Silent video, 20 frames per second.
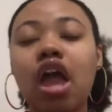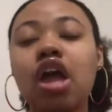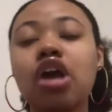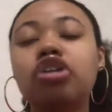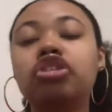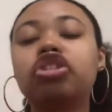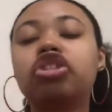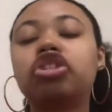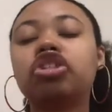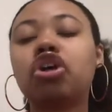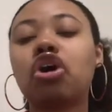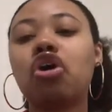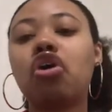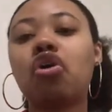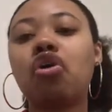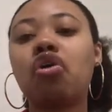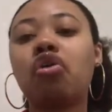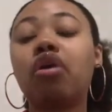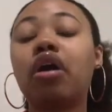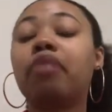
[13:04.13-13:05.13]

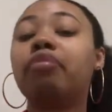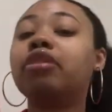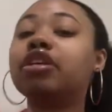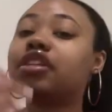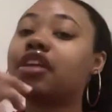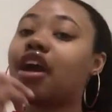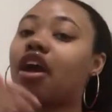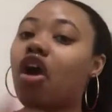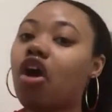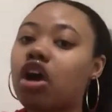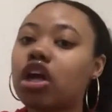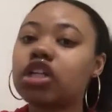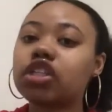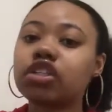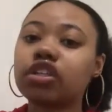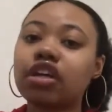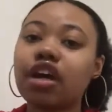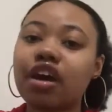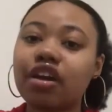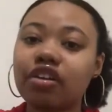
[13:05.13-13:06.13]
So, but they are
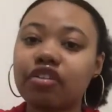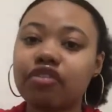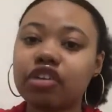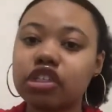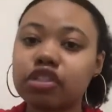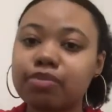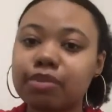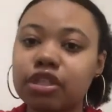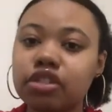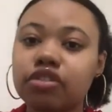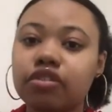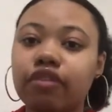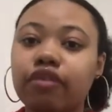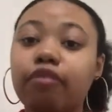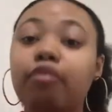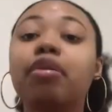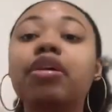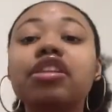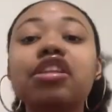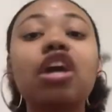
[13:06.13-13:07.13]
kind of expensive,
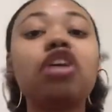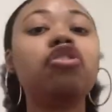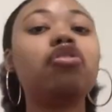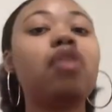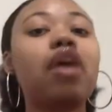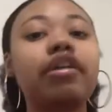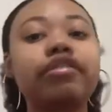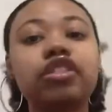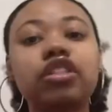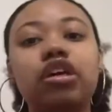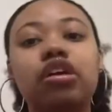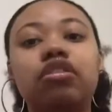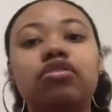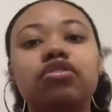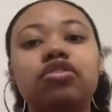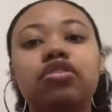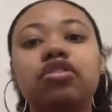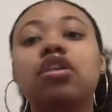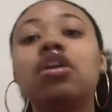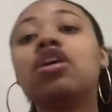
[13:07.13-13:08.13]
but they do have
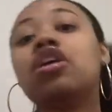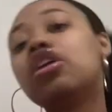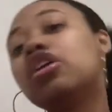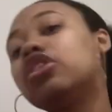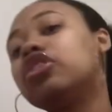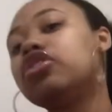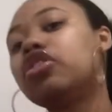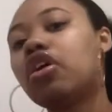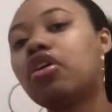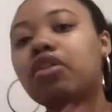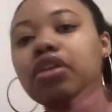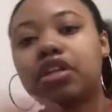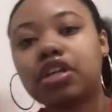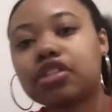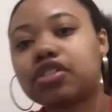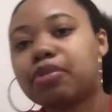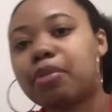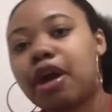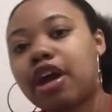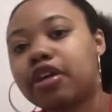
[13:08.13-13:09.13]
sales, so it
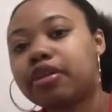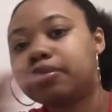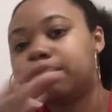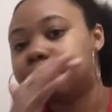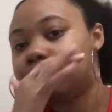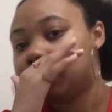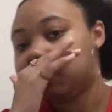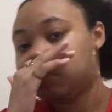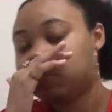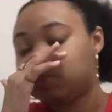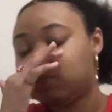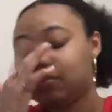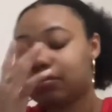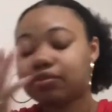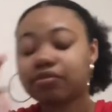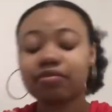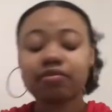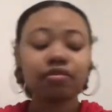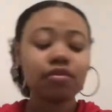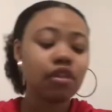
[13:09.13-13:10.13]
doesn't
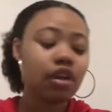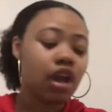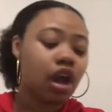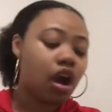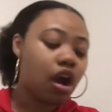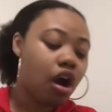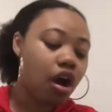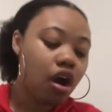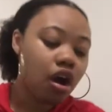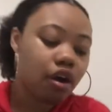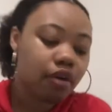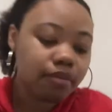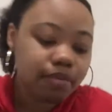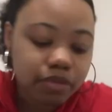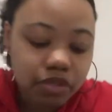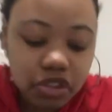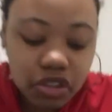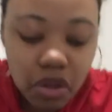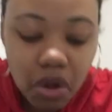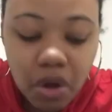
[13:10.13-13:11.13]
matter.
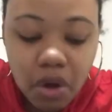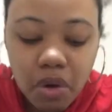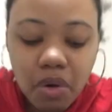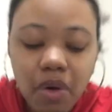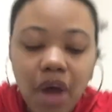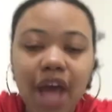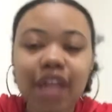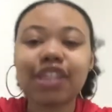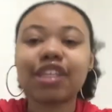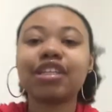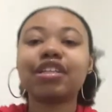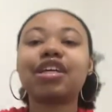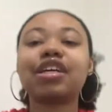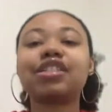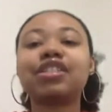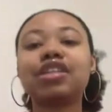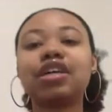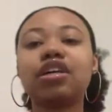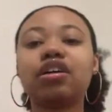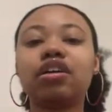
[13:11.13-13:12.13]
So I think that's
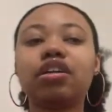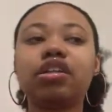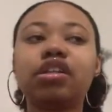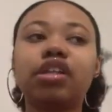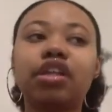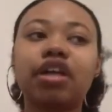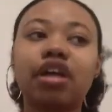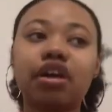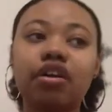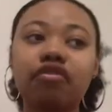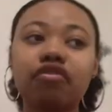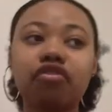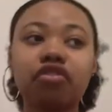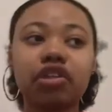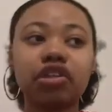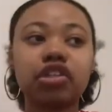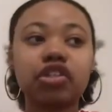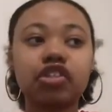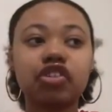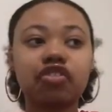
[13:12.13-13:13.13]
the end for
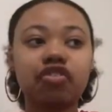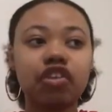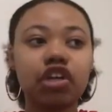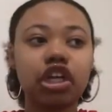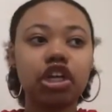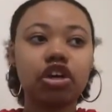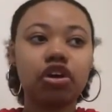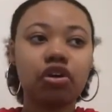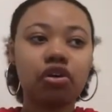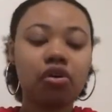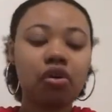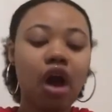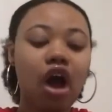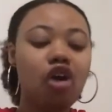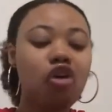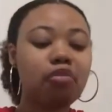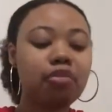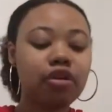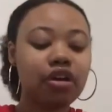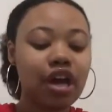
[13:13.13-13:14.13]
this video. I
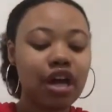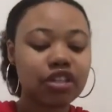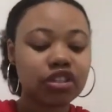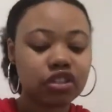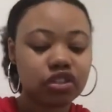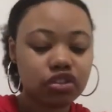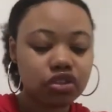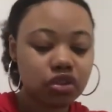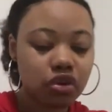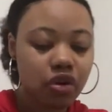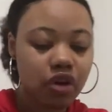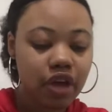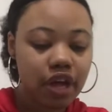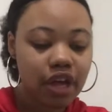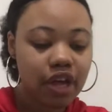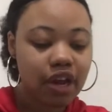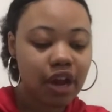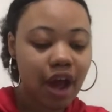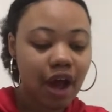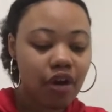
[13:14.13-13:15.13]
hope you guys enjoyed.
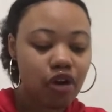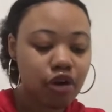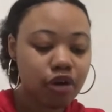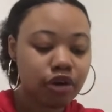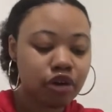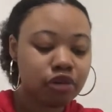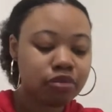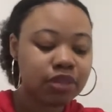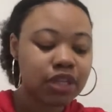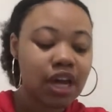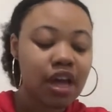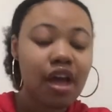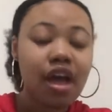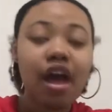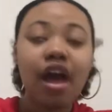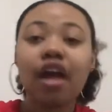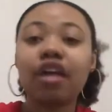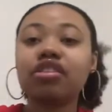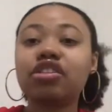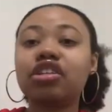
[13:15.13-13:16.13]
I hope
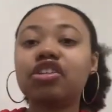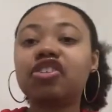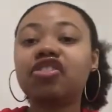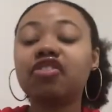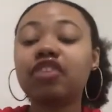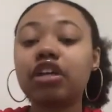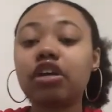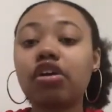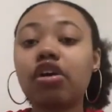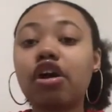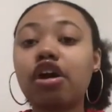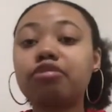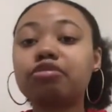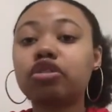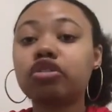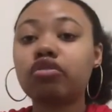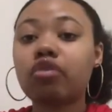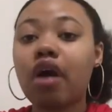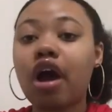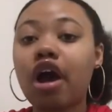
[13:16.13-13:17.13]
this video helped
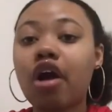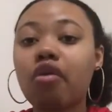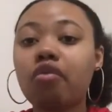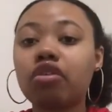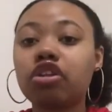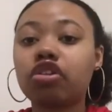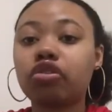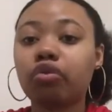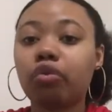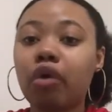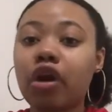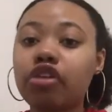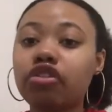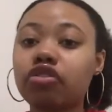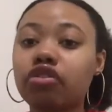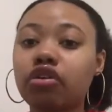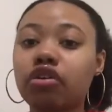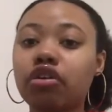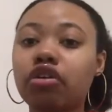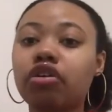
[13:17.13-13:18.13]
you out with
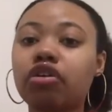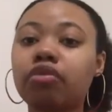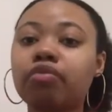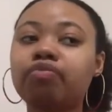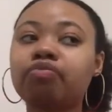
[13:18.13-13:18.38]
whether